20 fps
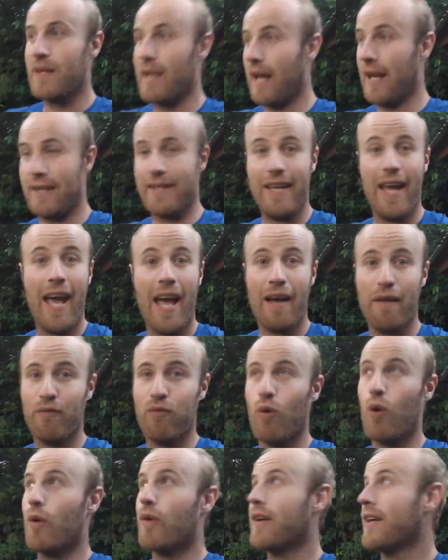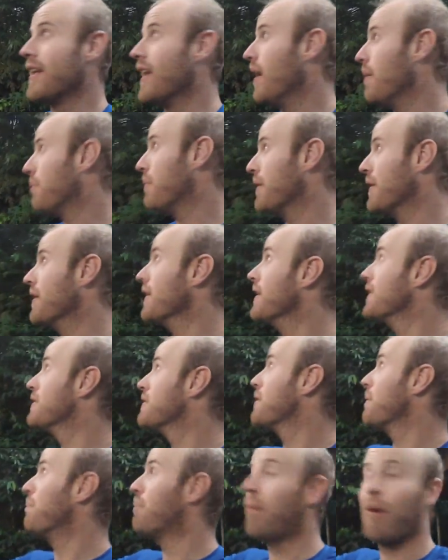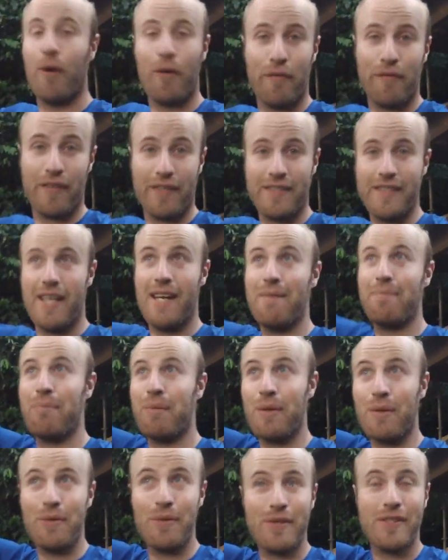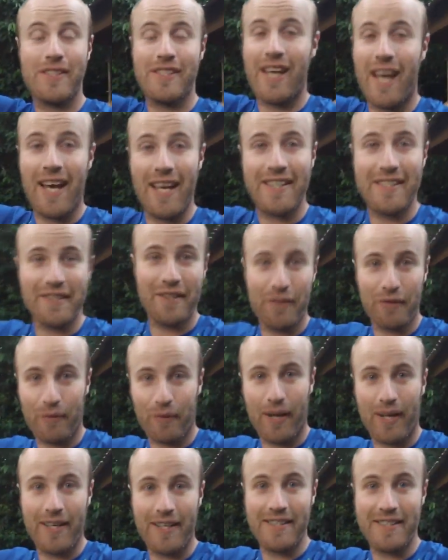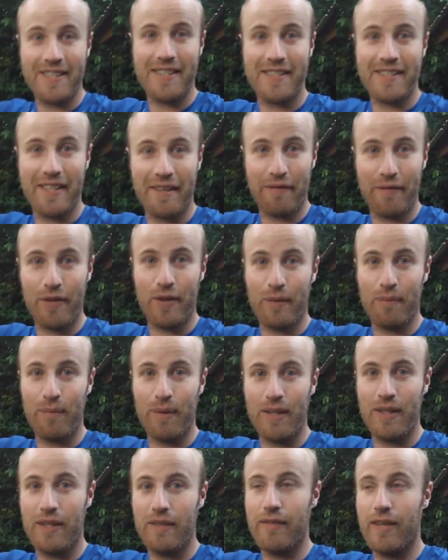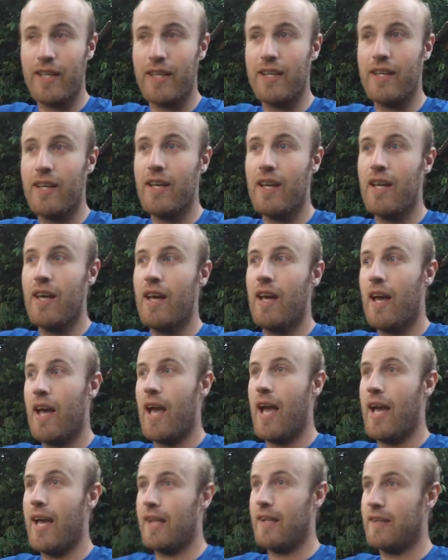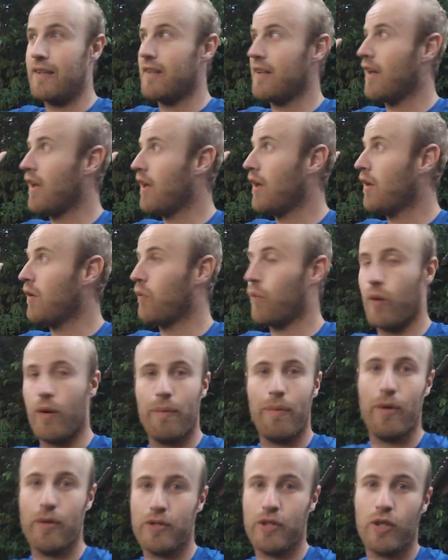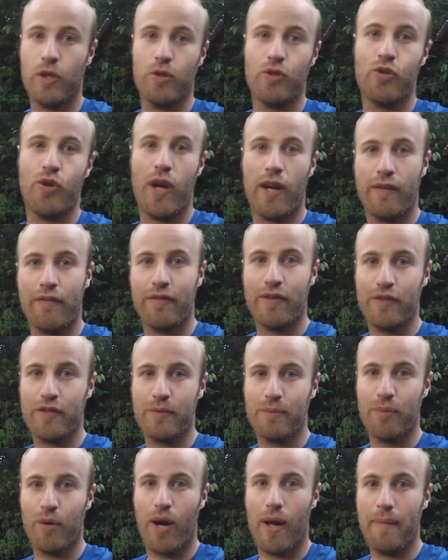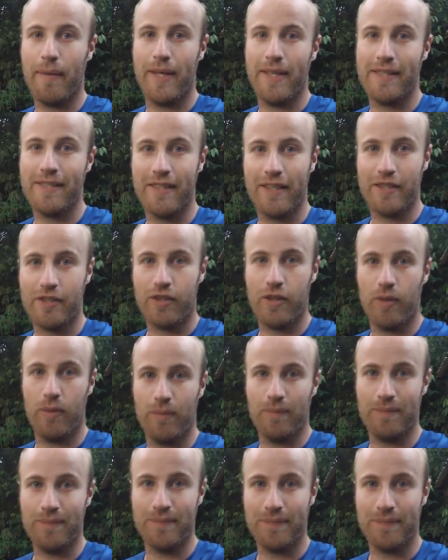And yeah, I've woken up and it's the perfect day, blue skies in the rainy season if you can believe it. And we're about to go trek for some primates. Let's go.